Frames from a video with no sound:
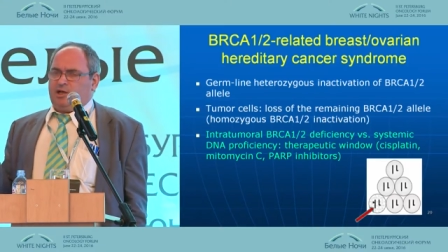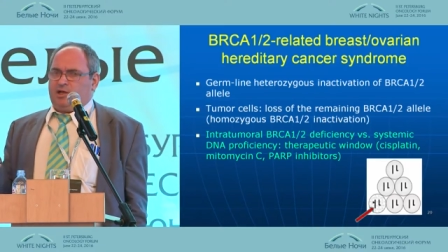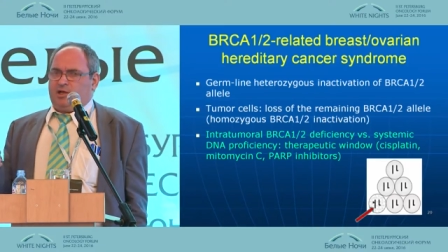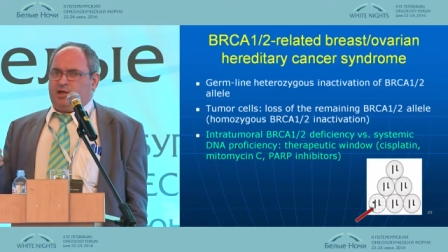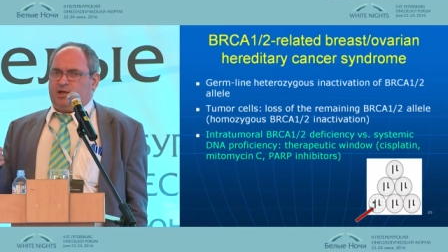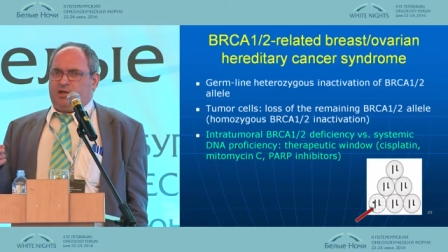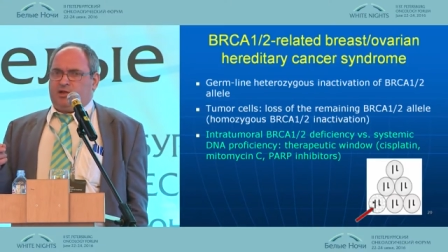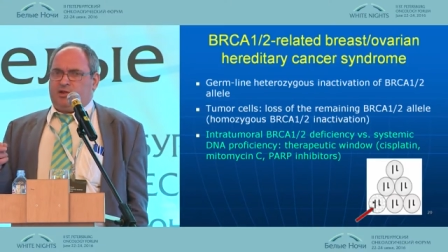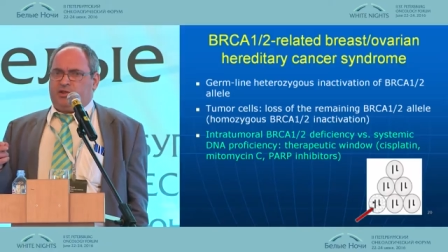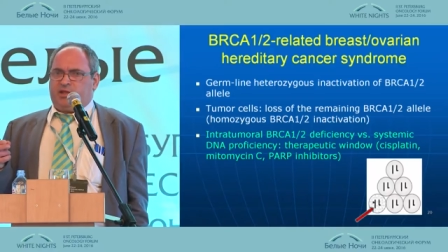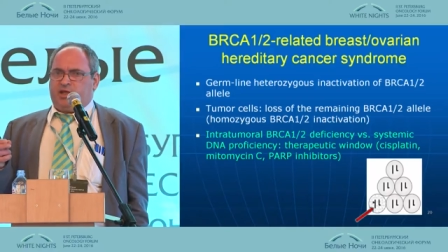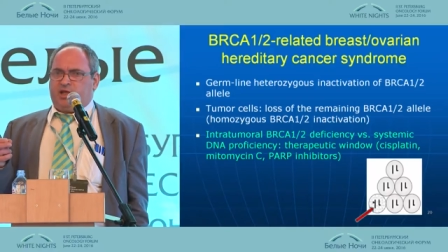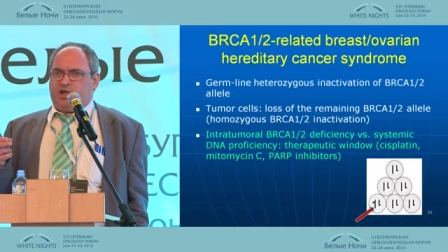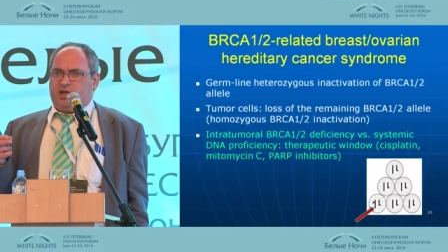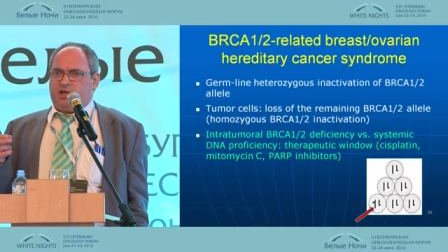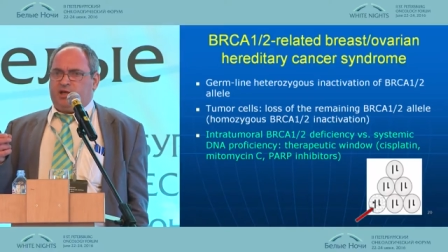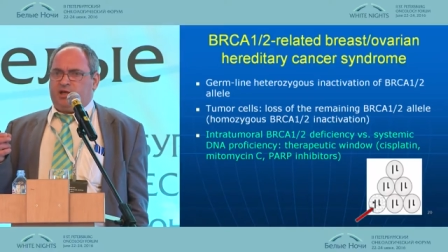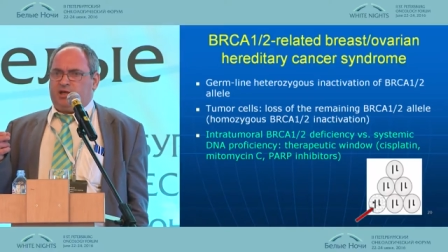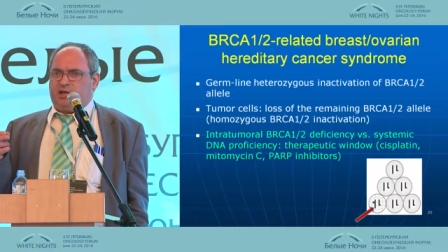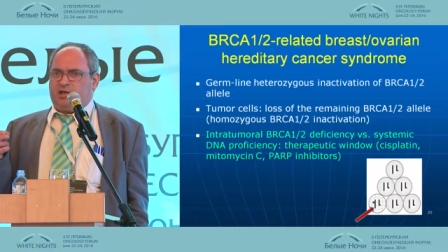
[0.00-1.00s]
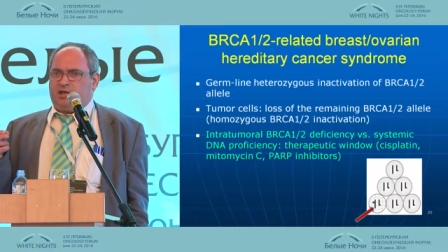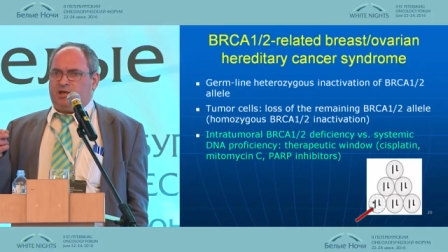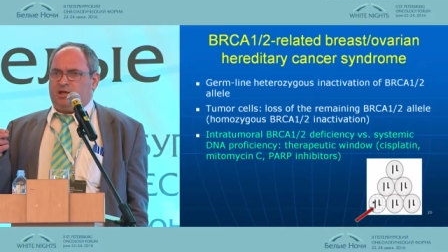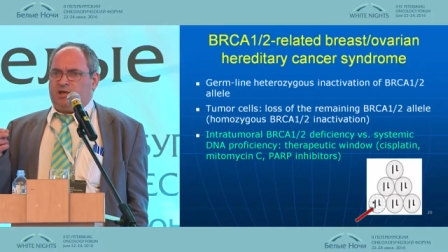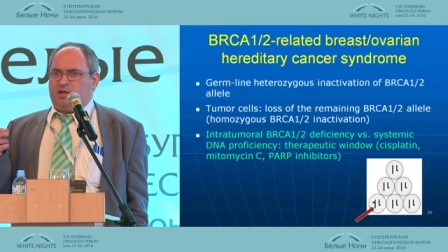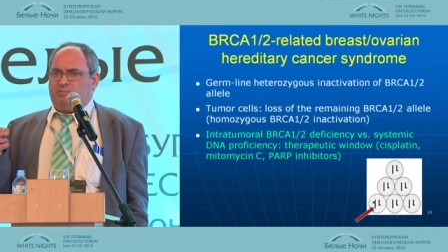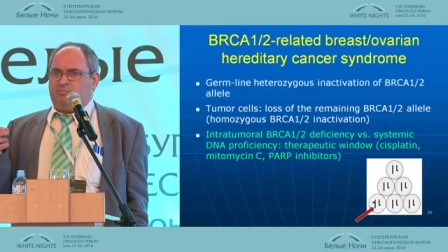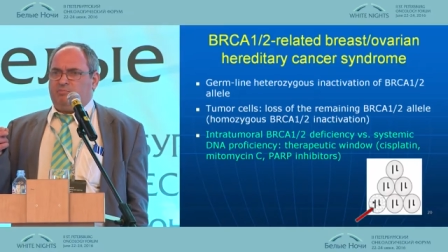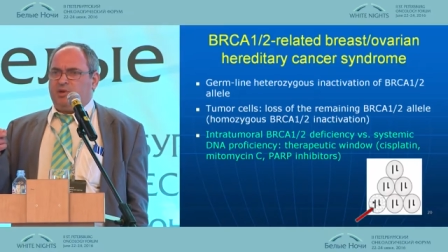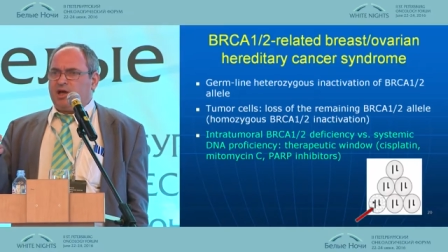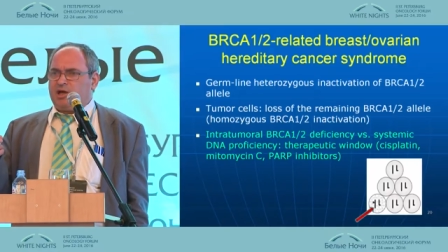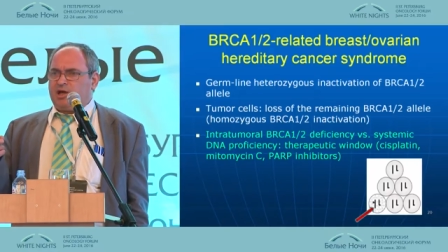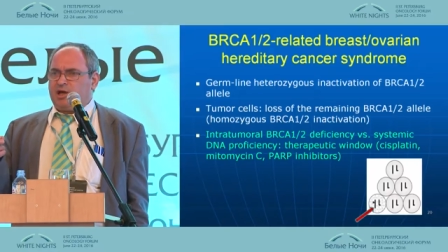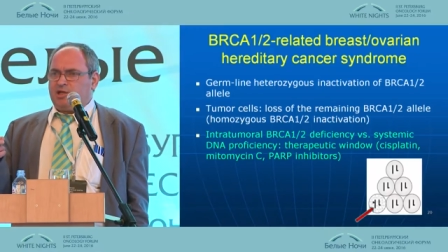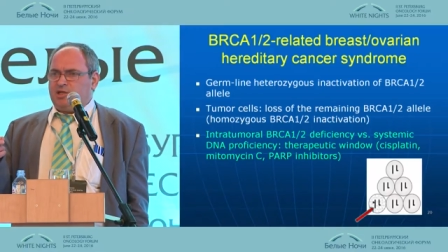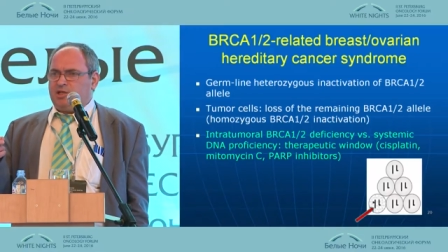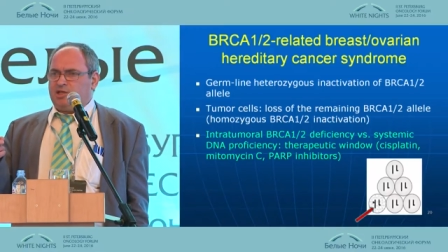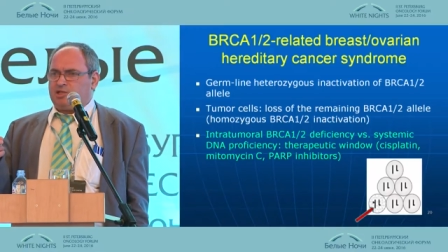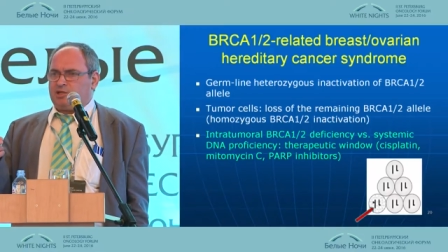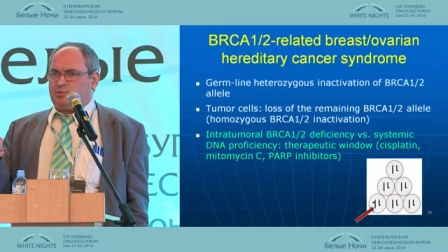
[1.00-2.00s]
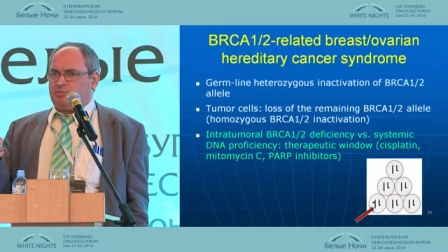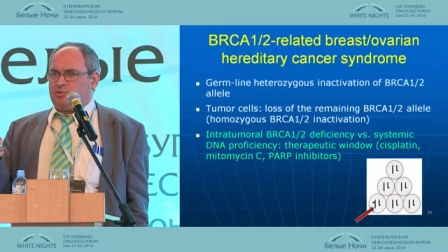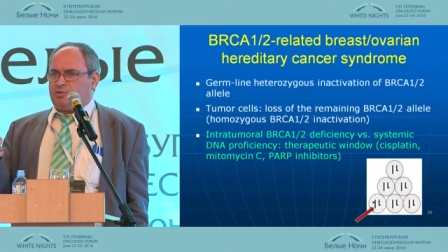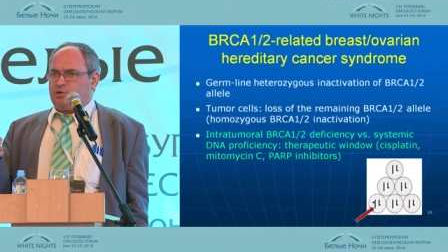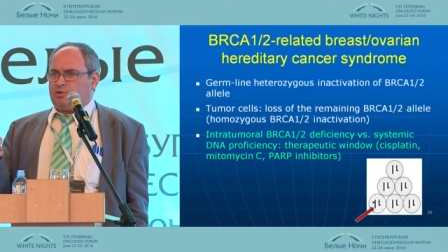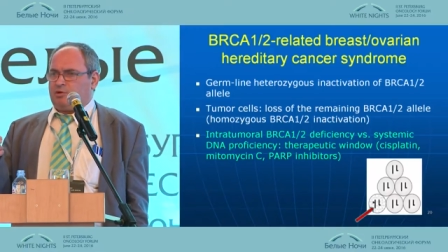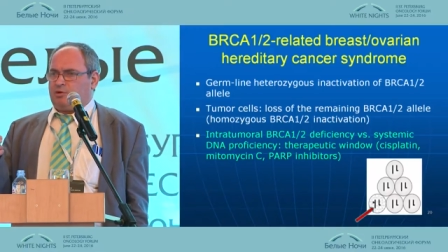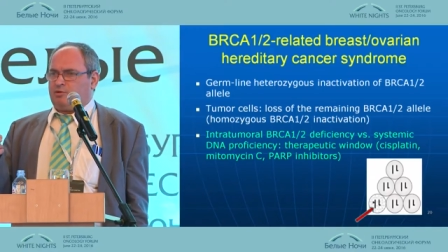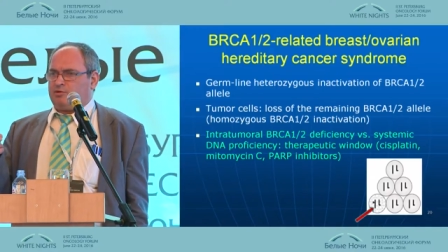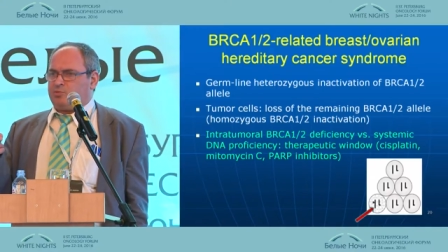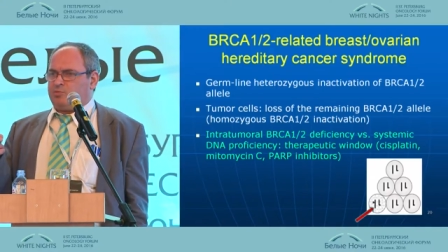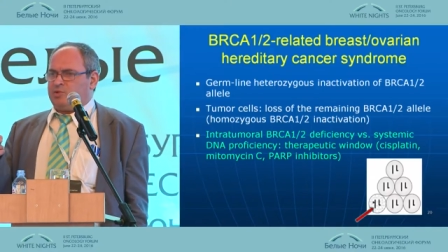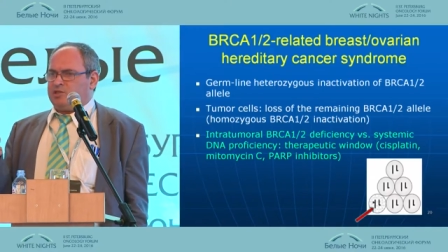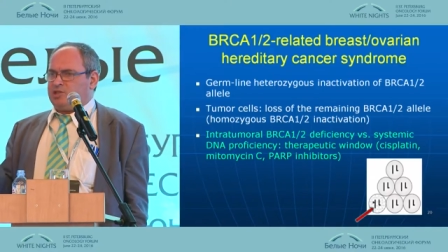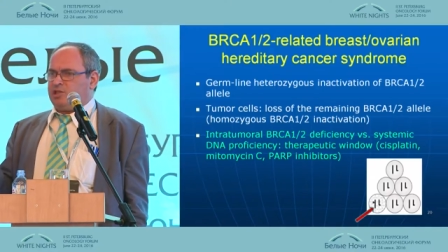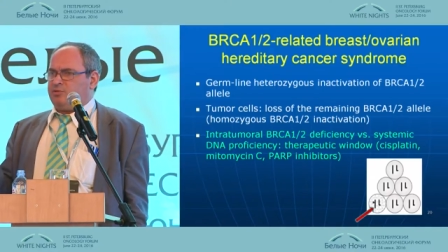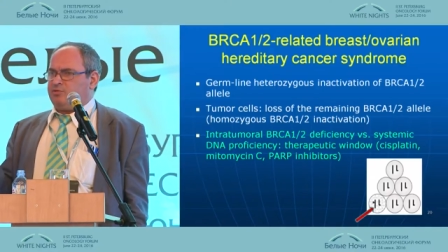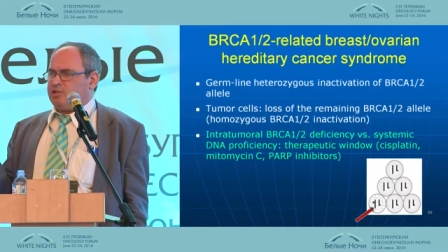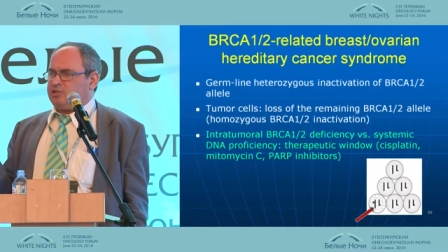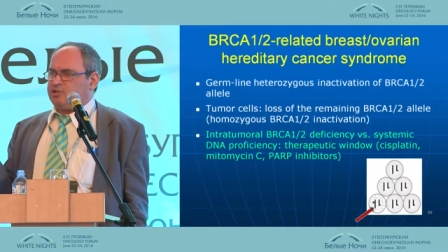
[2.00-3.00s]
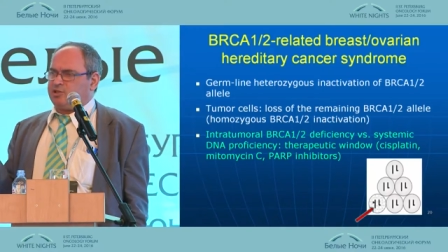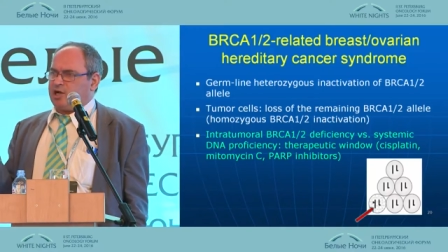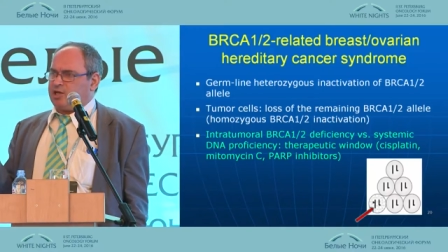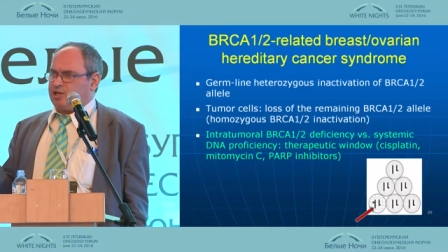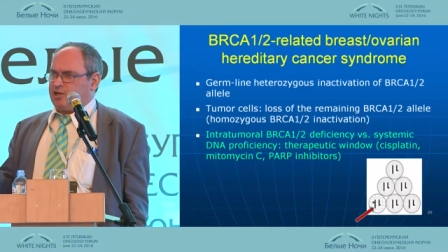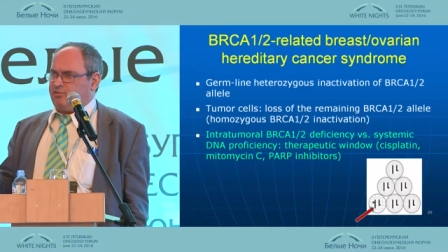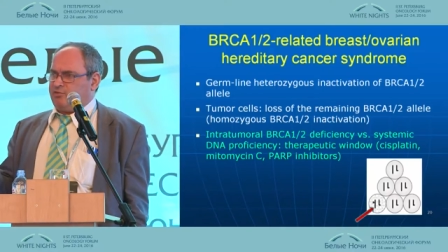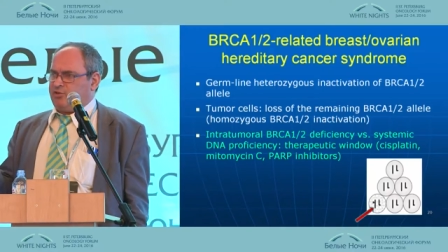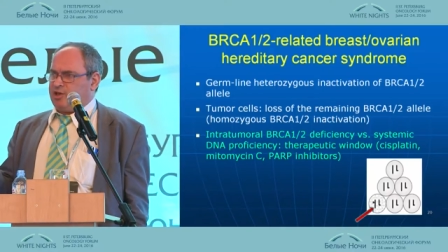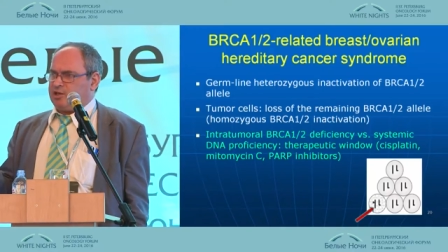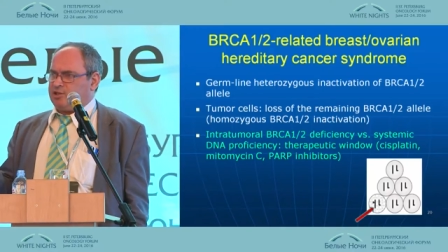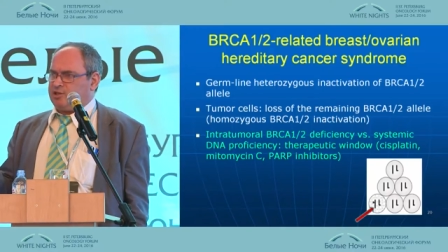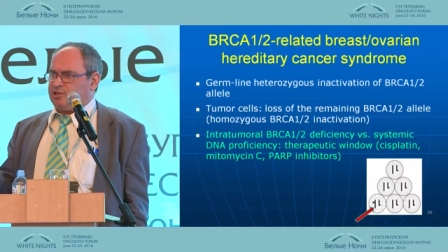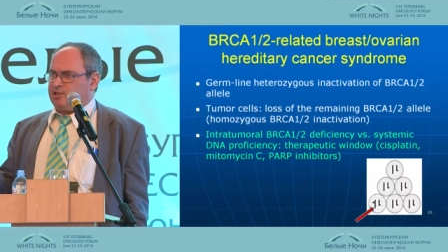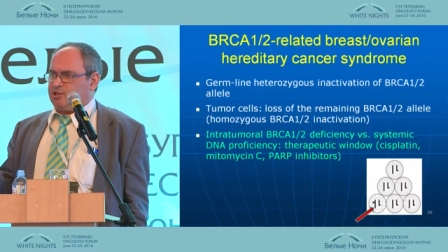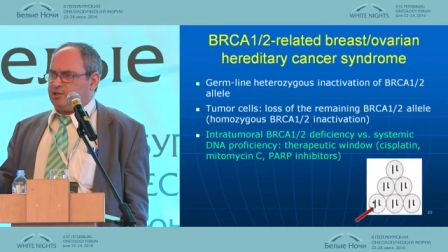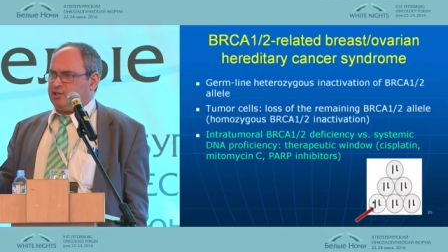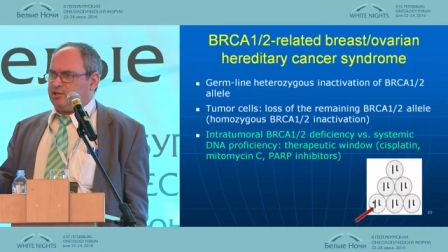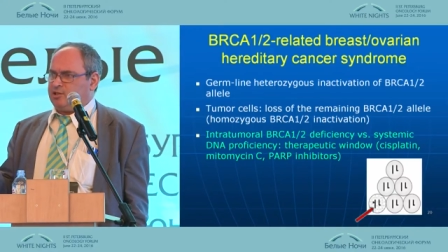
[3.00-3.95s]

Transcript: Uh, the mechanism of specific drug effect